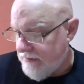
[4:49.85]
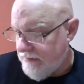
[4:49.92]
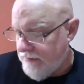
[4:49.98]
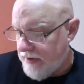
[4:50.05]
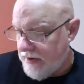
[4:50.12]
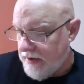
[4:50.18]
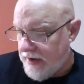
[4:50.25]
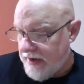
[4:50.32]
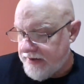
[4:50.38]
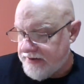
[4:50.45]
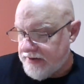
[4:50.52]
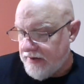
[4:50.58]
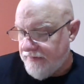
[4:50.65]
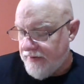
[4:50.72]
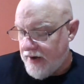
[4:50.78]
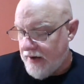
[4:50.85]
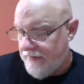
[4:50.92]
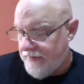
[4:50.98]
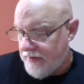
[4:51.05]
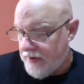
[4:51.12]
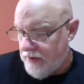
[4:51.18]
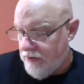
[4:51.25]
read a lot of stuff
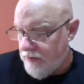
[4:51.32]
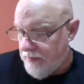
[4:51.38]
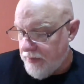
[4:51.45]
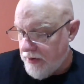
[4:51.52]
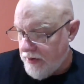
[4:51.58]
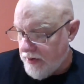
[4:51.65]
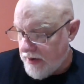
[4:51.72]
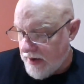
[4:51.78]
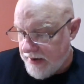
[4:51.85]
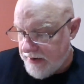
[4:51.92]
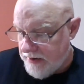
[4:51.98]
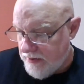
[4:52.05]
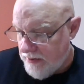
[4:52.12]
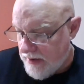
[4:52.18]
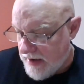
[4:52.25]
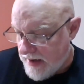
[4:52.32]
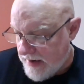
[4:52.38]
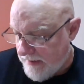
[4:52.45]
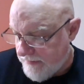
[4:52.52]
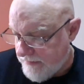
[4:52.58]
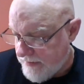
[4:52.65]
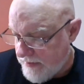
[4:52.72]
off Gutenberg. I do have